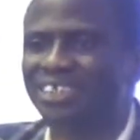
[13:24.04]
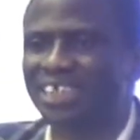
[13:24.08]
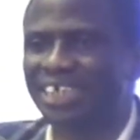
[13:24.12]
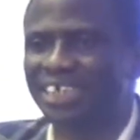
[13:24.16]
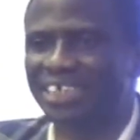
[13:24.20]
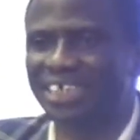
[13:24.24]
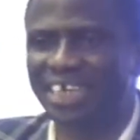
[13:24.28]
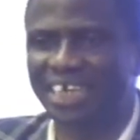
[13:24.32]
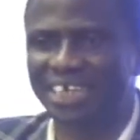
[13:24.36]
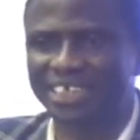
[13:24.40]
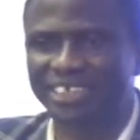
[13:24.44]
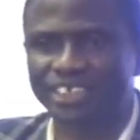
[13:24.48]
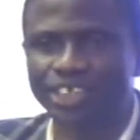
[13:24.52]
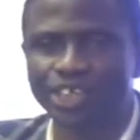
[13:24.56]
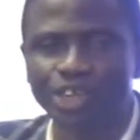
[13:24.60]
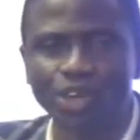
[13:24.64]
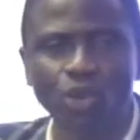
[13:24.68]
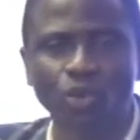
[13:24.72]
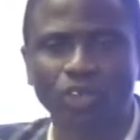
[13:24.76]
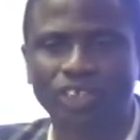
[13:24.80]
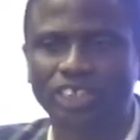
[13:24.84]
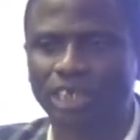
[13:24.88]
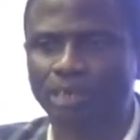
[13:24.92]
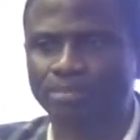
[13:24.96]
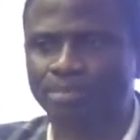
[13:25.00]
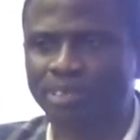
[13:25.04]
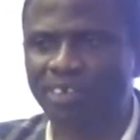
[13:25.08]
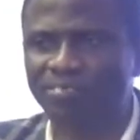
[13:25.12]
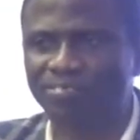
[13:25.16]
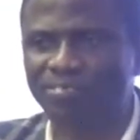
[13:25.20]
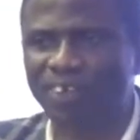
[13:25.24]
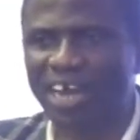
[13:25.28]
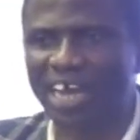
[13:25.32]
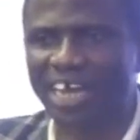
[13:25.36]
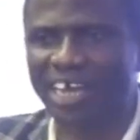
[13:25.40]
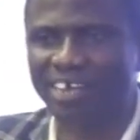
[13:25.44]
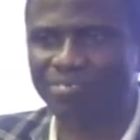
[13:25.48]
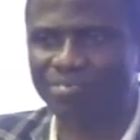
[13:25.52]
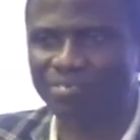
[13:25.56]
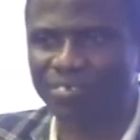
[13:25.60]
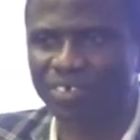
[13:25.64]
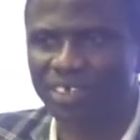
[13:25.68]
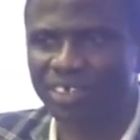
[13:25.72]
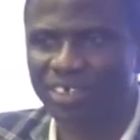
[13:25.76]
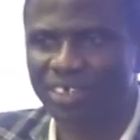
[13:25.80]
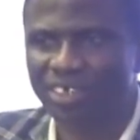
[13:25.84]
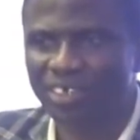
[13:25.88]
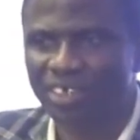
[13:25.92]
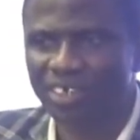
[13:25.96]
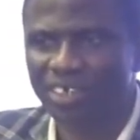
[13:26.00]
the net. Luke chapter 5.
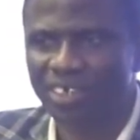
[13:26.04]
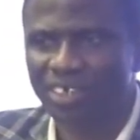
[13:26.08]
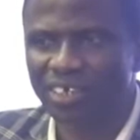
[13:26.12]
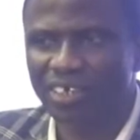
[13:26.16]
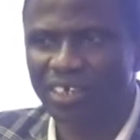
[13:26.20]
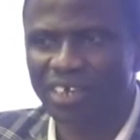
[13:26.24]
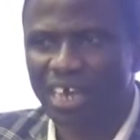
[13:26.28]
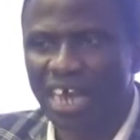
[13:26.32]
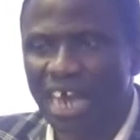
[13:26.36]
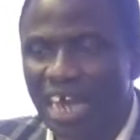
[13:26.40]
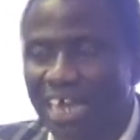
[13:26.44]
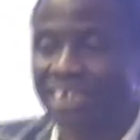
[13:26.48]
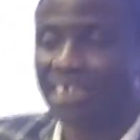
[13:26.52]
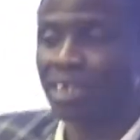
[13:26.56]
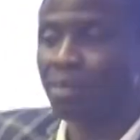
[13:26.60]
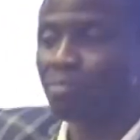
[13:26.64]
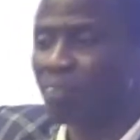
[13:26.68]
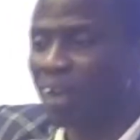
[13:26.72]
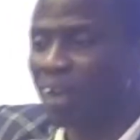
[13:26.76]
And in